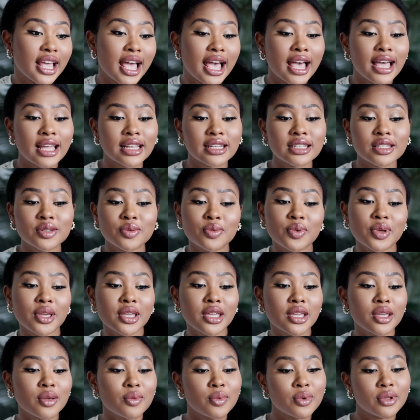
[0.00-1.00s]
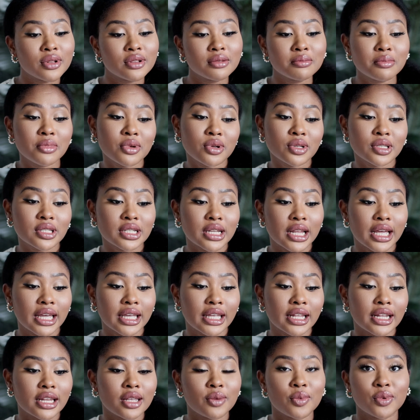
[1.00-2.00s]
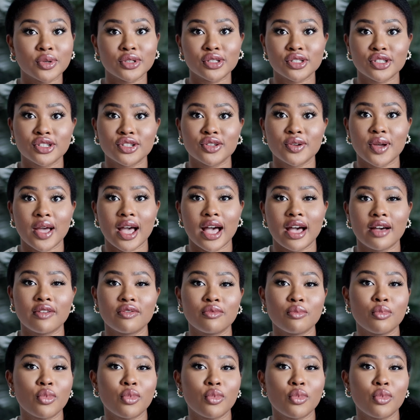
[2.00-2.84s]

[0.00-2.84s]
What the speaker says: and we will most likely want to have